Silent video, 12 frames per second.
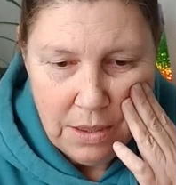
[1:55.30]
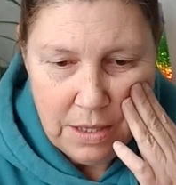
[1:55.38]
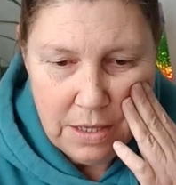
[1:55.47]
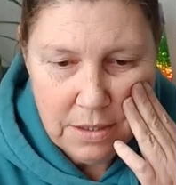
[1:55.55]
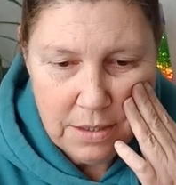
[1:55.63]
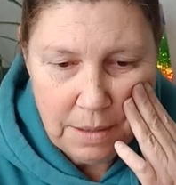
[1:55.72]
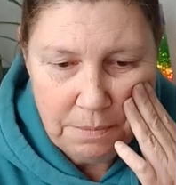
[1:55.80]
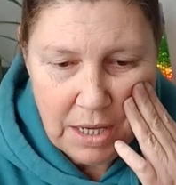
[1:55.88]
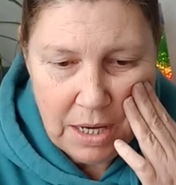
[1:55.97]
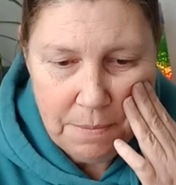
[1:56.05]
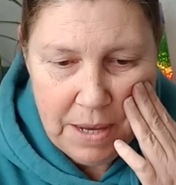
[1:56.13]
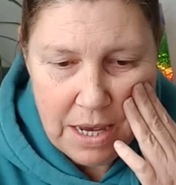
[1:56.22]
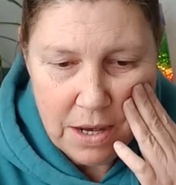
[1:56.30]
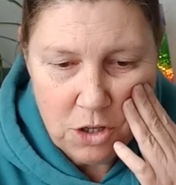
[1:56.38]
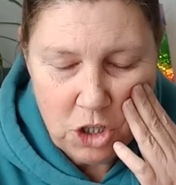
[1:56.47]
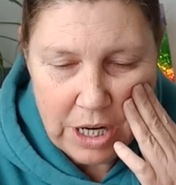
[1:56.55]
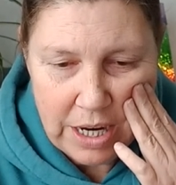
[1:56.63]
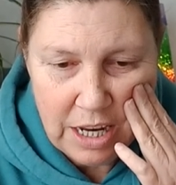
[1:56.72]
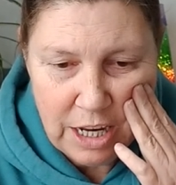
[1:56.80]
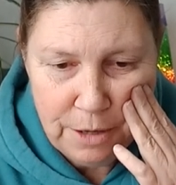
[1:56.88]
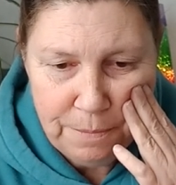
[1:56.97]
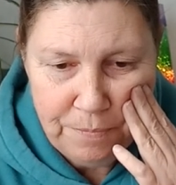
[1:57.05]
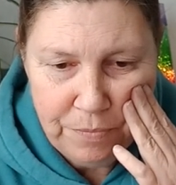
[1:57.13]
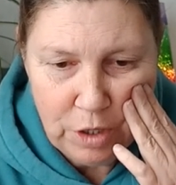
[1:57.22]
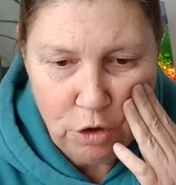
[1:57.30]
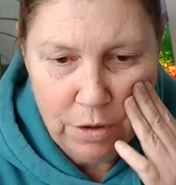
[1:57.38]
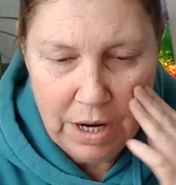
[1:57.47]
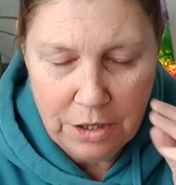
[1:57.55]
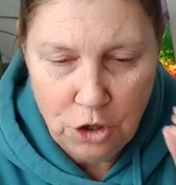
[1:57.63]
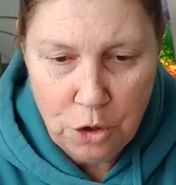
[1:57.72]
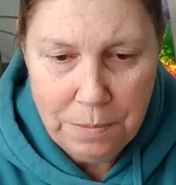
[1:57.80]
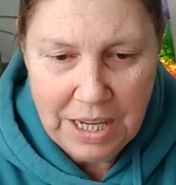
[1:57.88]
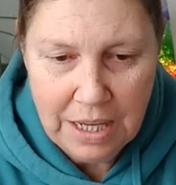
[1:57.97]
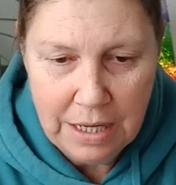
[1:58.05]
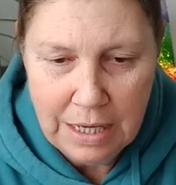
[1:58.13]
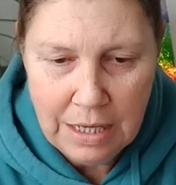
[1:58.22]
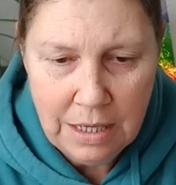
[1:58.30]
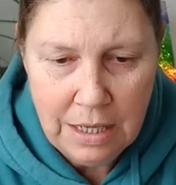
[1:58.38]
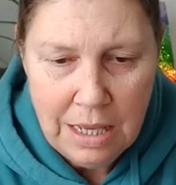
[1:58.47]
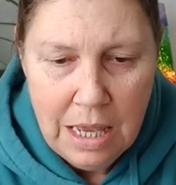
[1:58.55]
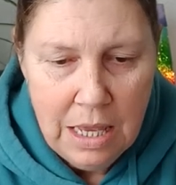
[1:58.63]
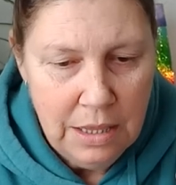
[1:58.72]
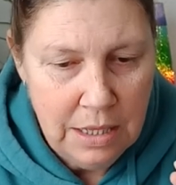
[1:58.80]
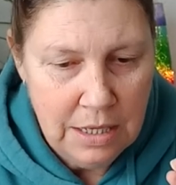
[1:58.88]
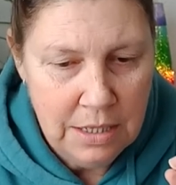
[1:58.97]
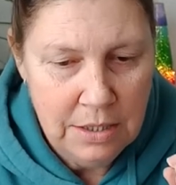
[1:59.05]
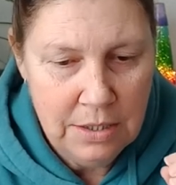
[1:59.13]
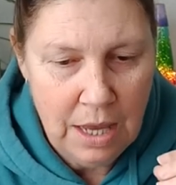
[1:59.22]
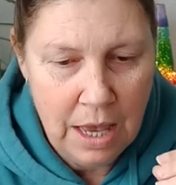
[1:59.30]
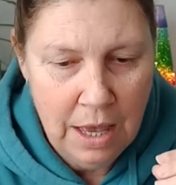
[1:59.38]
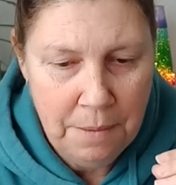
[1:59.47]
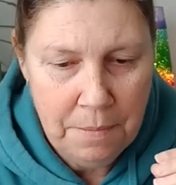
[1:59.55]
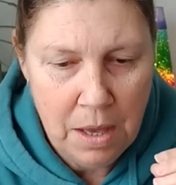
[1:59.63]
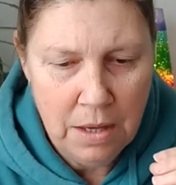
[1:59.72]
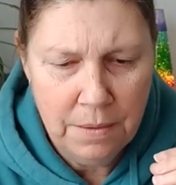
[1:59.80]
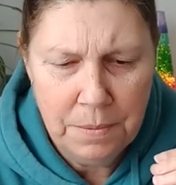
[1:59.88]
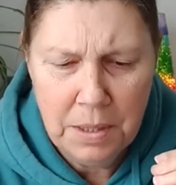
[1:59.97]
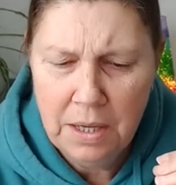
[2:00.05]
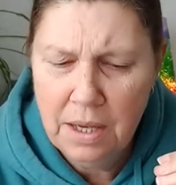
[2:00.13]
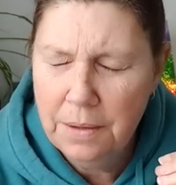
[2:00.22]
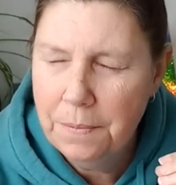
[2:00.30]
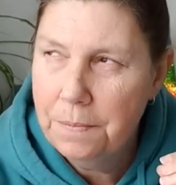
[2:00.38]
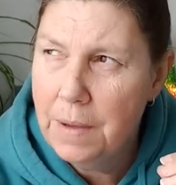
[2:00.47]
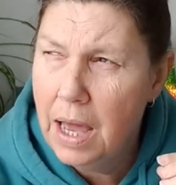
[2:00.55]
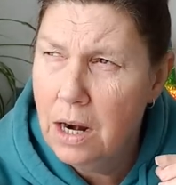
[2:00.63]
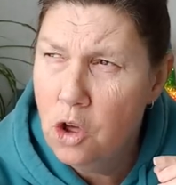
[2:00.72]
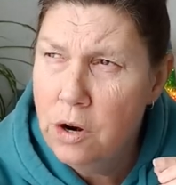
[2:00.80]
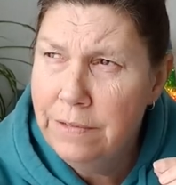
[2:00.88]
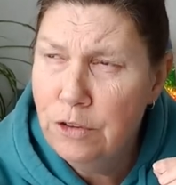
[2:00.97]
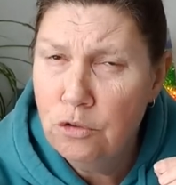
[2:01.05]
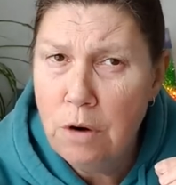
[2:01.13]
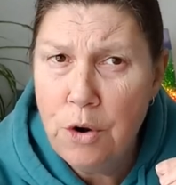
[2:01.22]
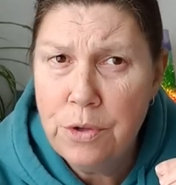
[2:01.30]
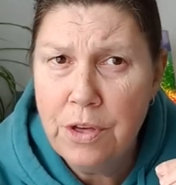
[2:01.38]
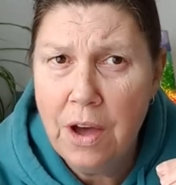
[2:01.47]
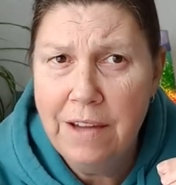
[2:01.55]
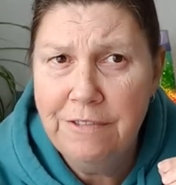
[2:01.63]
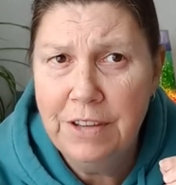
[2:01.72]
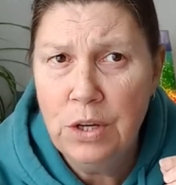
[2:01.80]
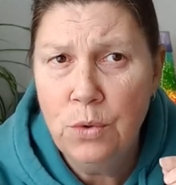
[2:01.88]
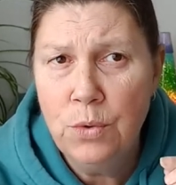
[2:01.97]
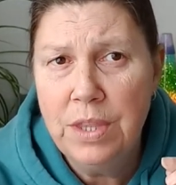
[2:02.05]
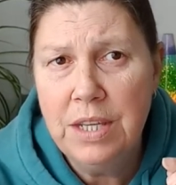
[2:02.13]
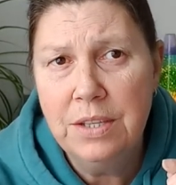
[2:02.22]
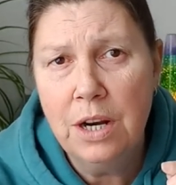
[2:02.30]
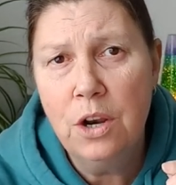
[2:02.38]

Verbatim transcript: There's something about a new beginning. There's a lot of growth. I feel there's a